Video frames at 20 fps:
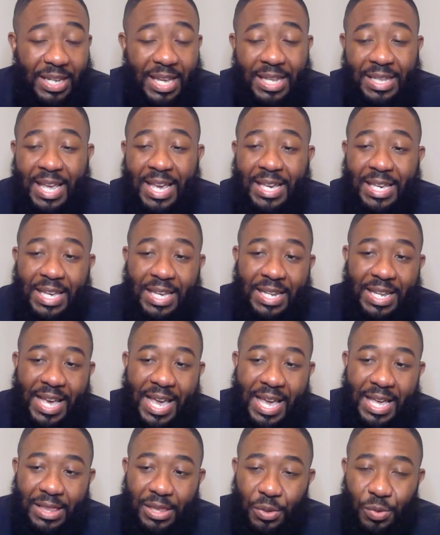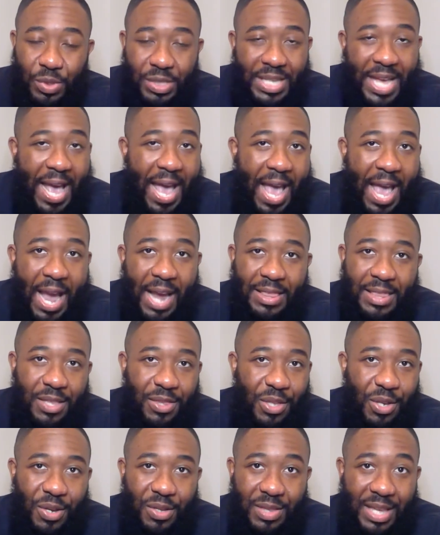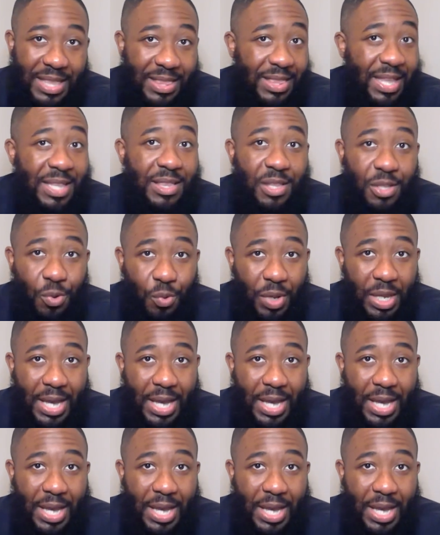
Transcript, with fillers: and they get a little tag that they they think the Green